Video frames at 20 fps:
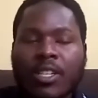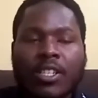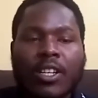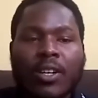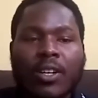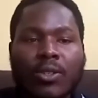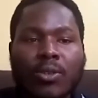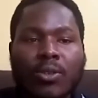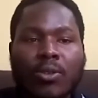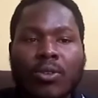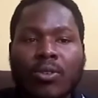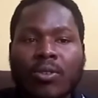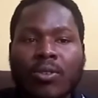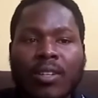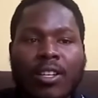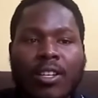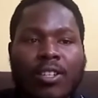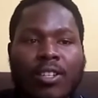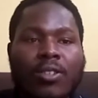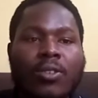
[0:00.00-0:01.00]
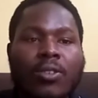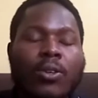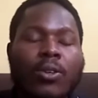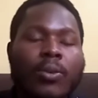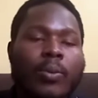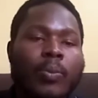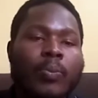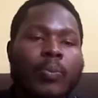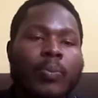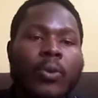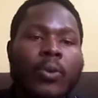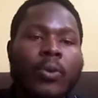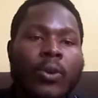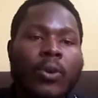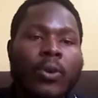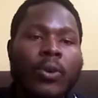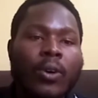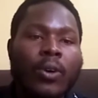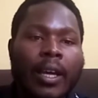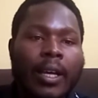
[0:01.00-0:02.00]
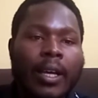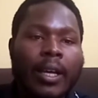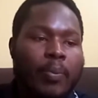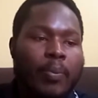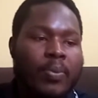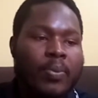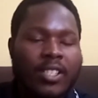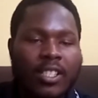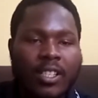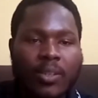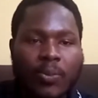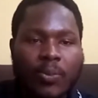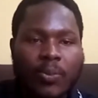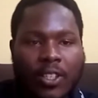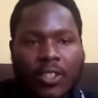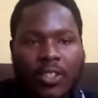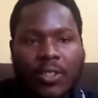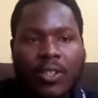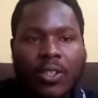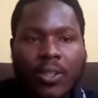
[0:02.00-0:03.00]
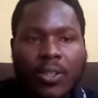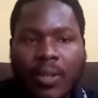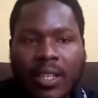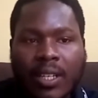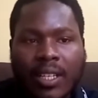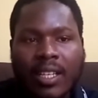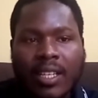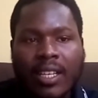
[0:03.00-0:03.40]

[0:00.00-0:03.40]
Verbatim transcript: out to you to let you know, bro, I appreciate what you're doing,